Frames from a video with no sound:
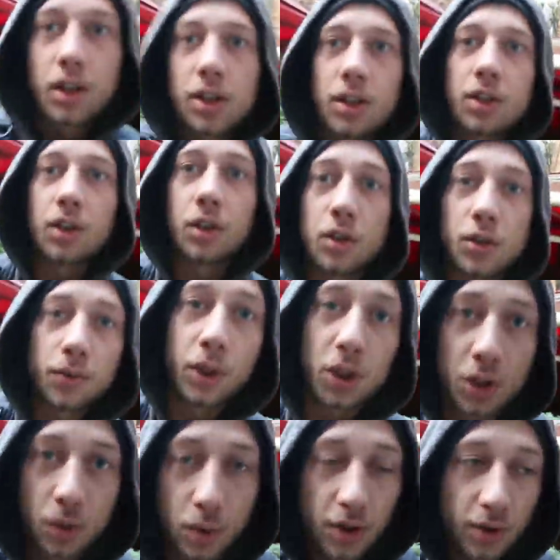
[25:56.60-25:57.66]
socks of
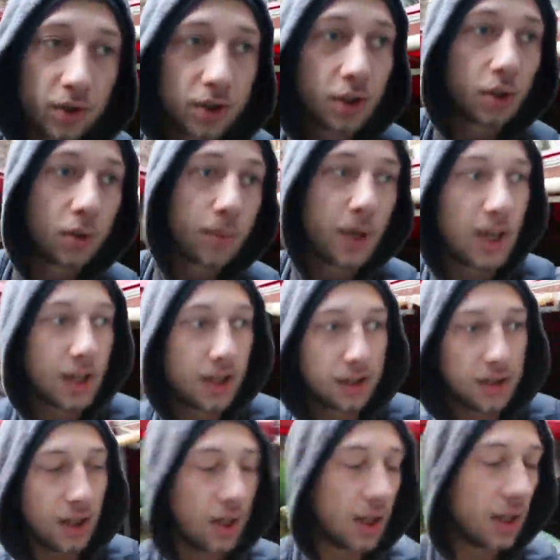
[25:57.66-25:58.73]
which I'm wearing two pairs.